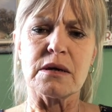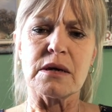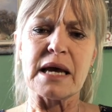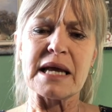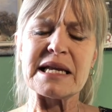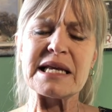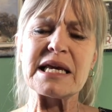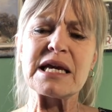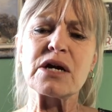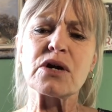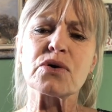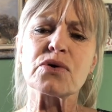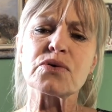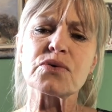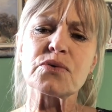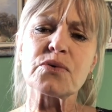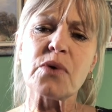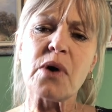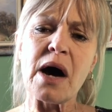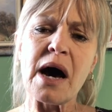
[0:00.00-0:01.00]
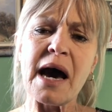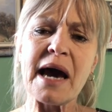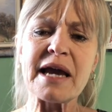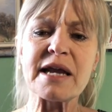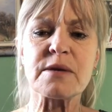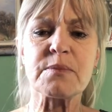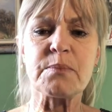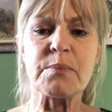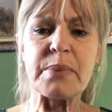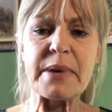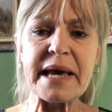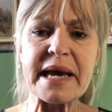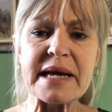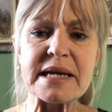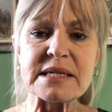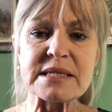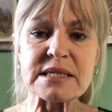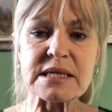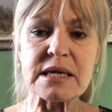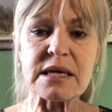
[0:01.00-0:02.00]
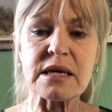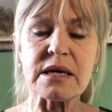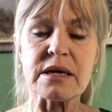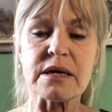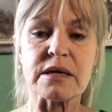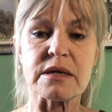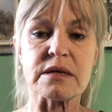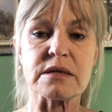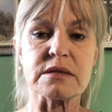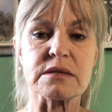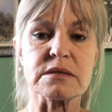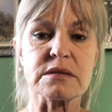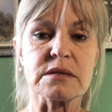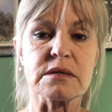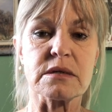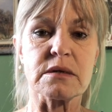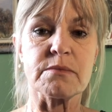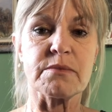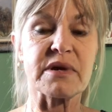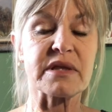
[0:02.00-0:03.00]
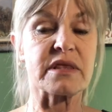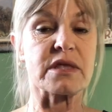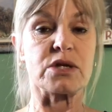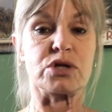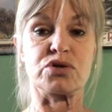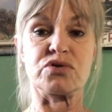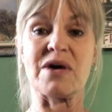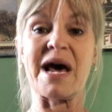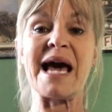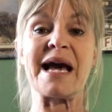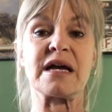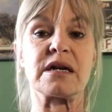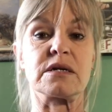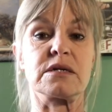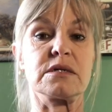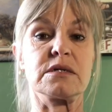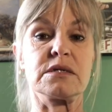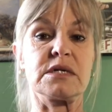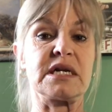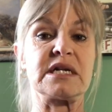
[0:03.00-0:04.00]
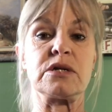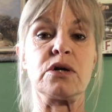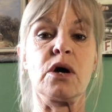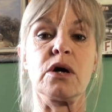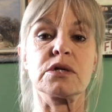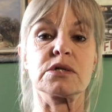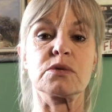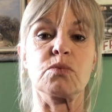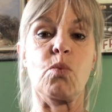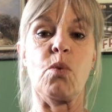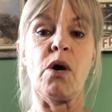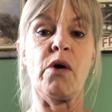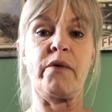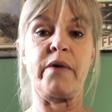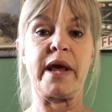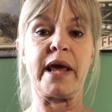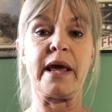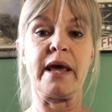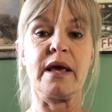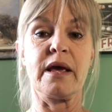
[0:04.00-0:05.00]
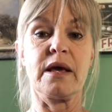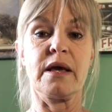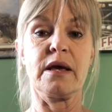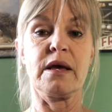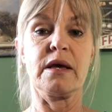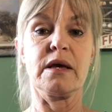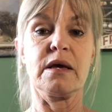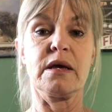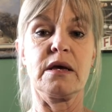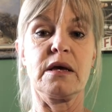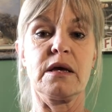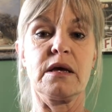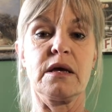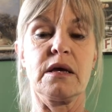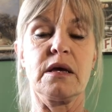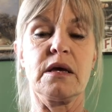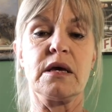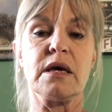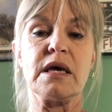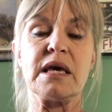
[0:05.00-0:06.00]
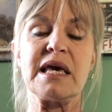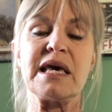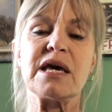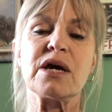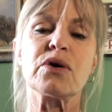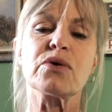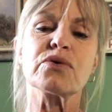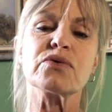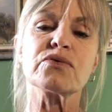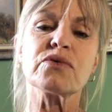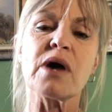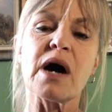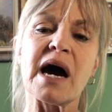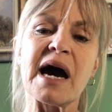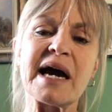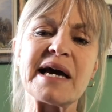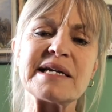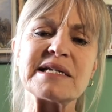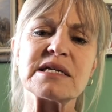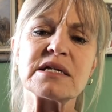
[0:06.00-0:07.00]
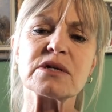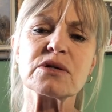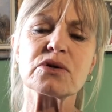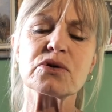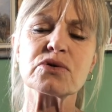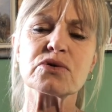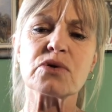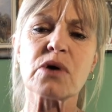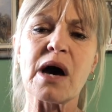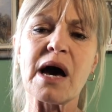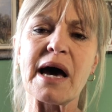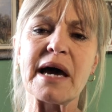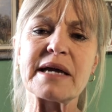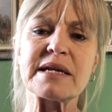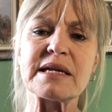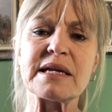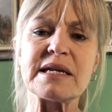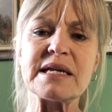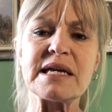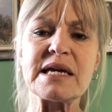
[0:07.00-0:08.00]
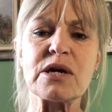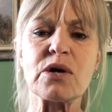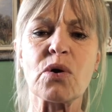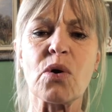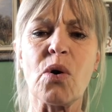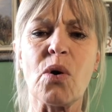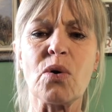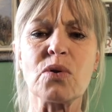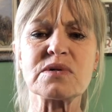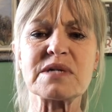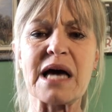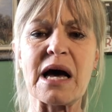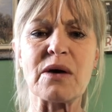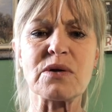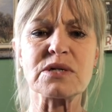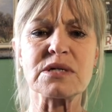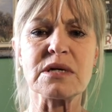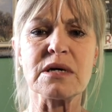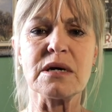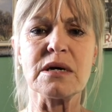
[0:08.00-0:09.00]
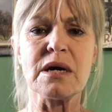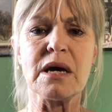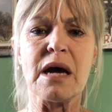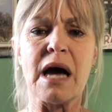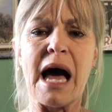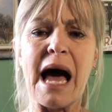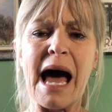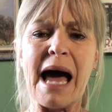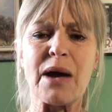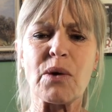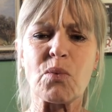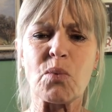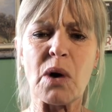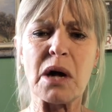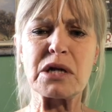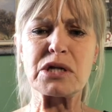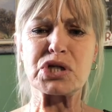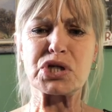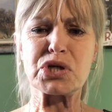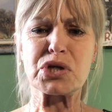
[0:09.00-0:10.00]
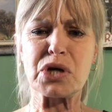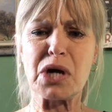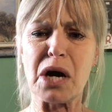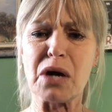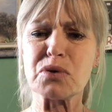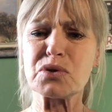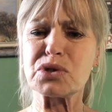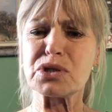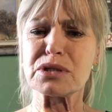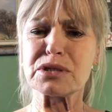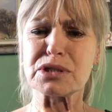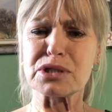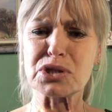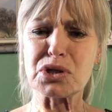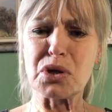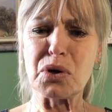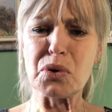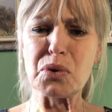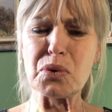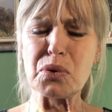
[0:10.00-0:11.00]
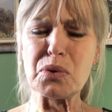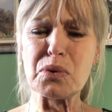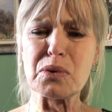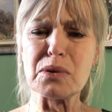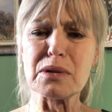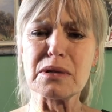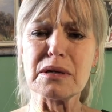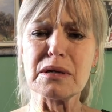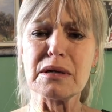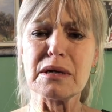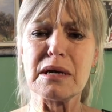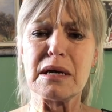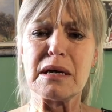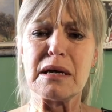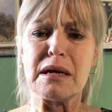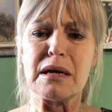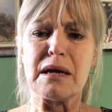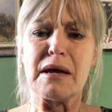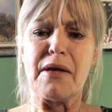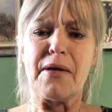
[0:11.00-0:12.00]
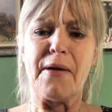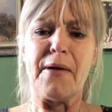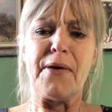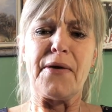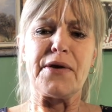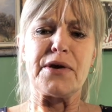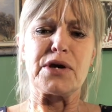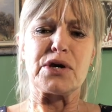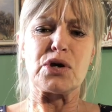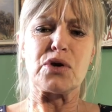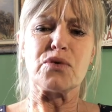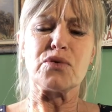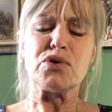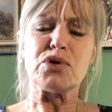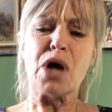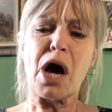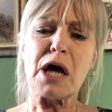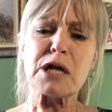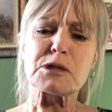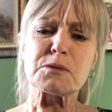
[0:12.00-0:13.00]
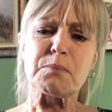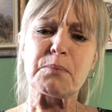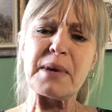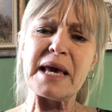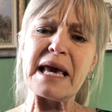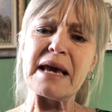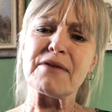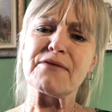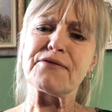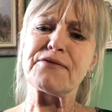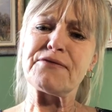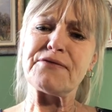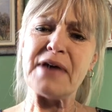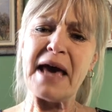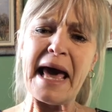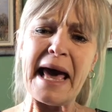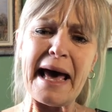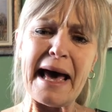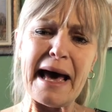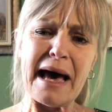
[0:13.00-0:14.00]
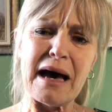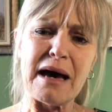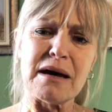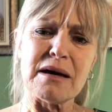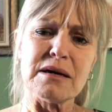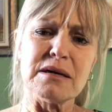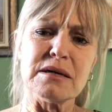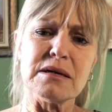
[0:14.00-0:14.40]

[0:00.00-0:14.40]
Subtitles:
And he cried big tears, but the dragon did not worry. He cried and cried, and he called out, "I want to go to school. You're not being fair.